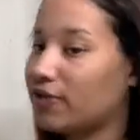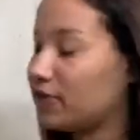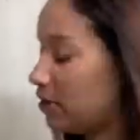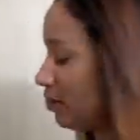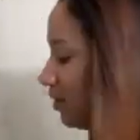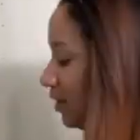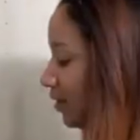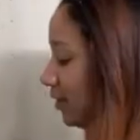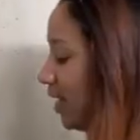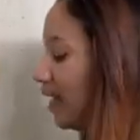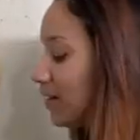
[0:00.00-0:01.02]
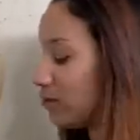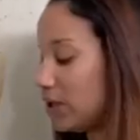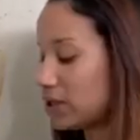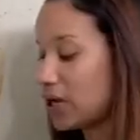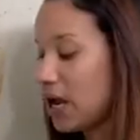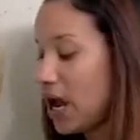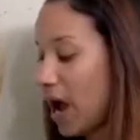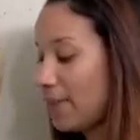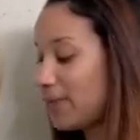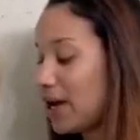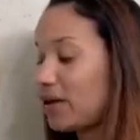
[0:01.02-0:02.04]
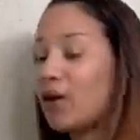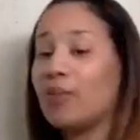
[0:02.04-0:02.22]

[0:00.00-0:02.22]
flip another dollar, which I'm not